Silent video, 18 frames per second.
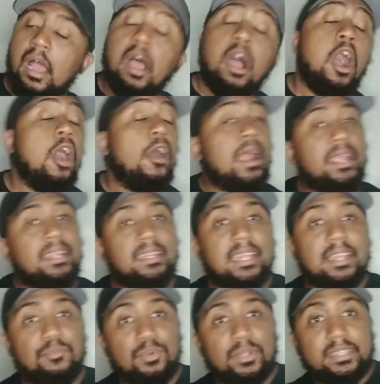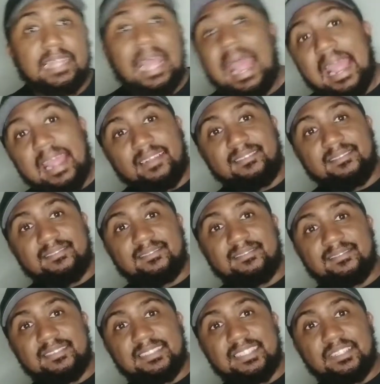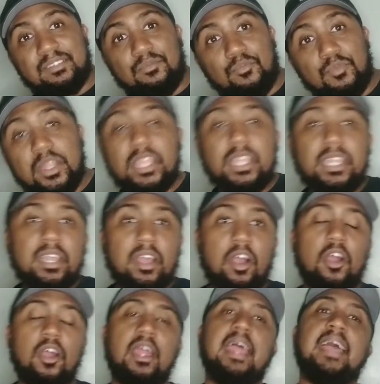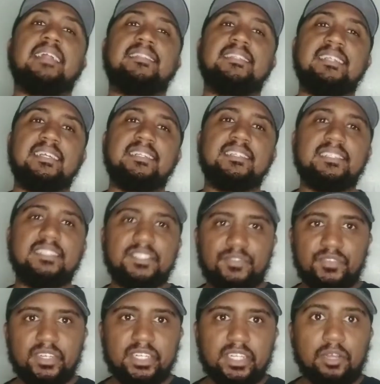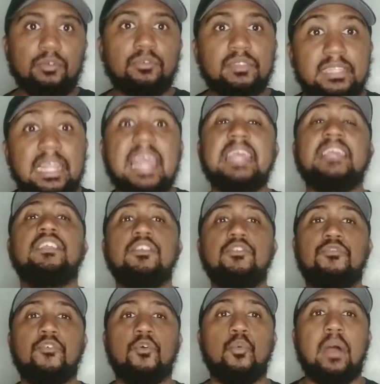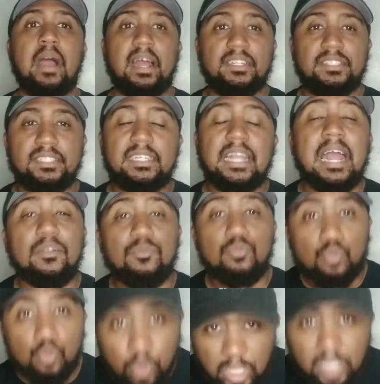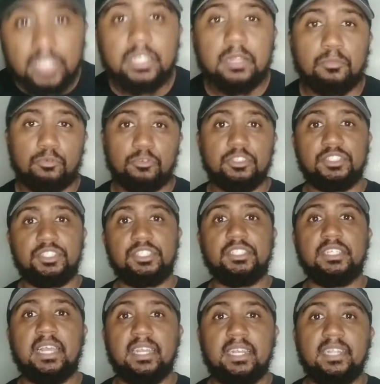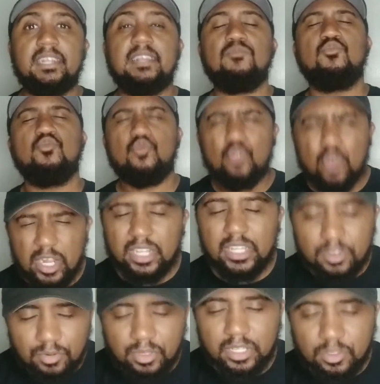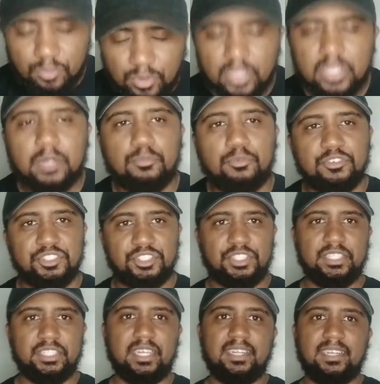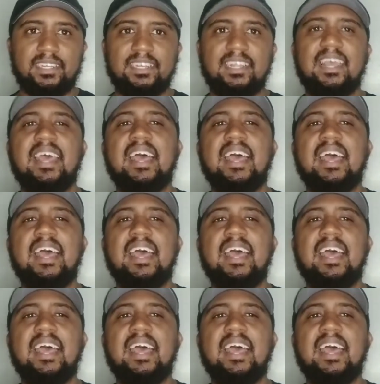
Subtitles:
All right, and with that, we are at the end of this video. Thank you for watching. I really appreciate it. Really, really, really appreciate it.